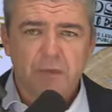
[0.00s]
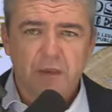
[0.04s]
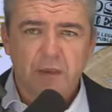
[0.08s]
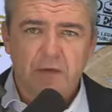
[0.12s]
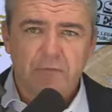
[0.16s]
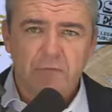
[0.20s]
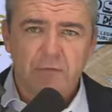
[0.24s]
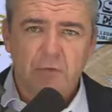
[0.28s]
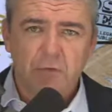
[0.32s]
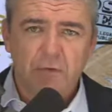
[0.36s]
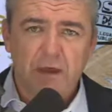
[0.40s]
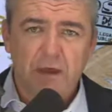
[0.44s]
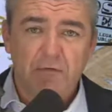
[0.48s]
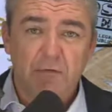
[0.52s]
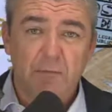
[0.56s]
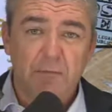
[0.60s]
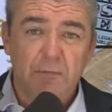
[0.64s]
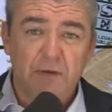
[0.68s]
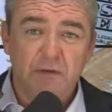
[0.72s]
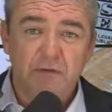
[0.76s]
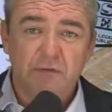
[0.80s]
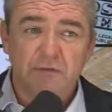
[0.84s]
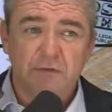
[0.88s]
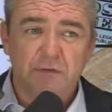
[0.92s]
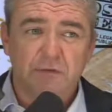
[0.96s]
If you have a
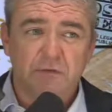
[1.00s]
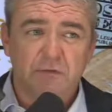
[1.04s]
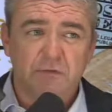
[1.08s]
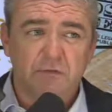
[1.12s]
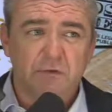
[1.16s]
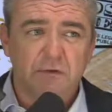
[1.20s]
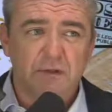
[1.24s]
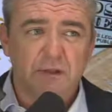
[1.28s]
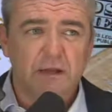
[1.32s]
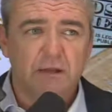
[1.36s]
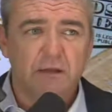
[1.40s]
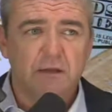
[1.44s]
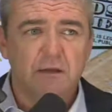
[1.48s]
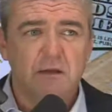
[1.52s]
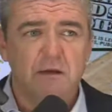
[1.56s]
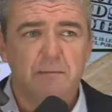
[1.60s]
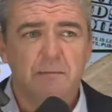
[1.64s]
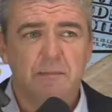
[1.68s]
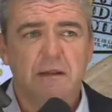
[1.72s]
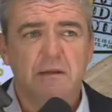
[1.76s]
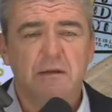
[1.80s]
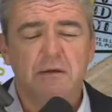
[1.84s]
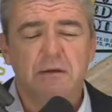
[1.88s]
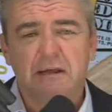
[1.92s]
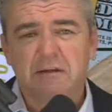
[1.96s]
business that you'd like to come
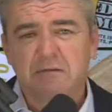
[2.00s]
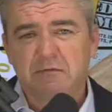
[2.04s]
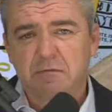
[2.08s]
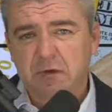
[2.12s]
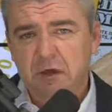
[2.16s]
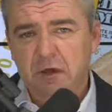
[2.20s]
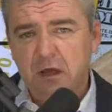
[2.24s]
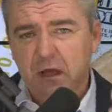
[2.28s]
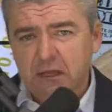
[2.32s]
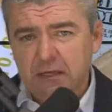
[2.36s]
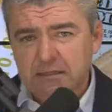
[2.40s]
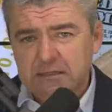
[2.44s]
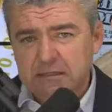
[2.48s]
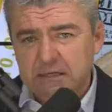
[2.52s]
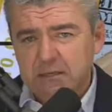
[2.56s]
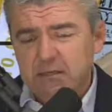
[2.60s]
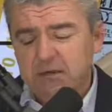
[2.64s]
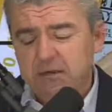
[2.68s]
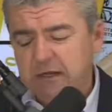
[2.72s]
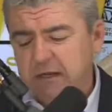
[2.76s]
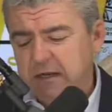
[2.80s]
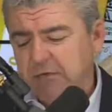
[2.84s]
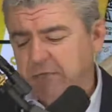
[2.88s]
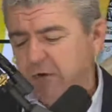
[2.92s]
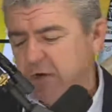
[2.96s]
in, you got some content
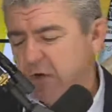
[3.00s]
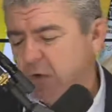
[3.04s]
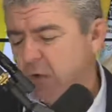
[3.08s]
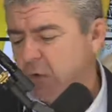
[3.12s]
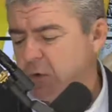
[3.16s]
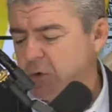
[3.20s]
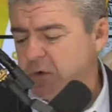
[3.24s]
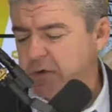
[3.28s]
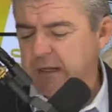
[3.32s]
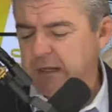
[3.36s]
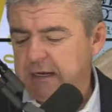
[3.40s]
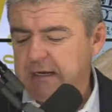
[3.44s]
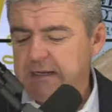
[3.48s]
you'd like to record,